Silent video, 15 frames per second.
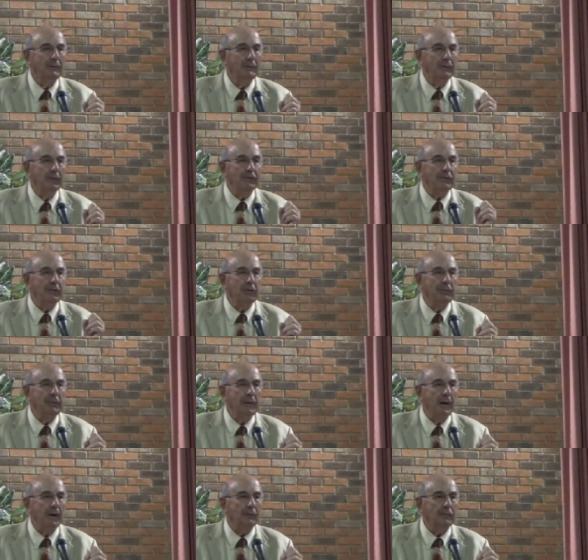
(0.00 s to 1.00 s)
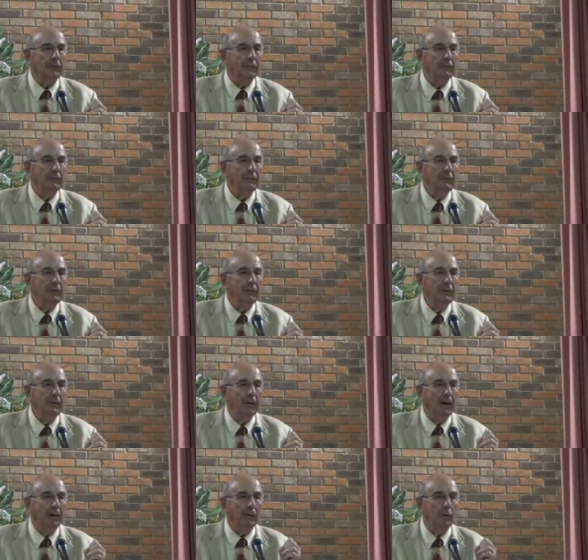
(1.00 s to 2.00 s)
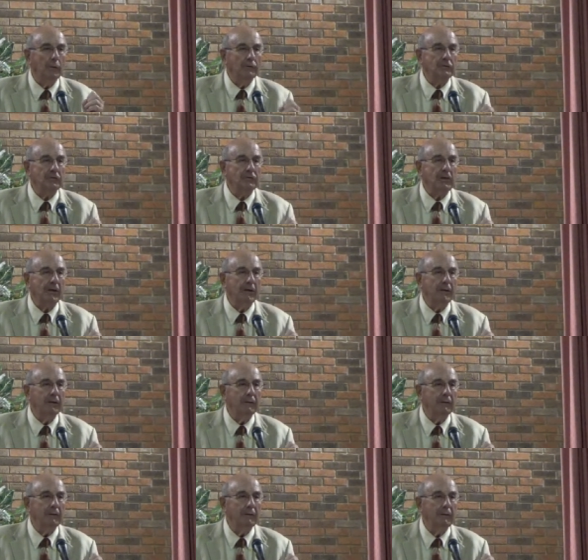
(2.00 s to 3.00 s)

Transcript: listen to me, Doctor. I know what you're saying.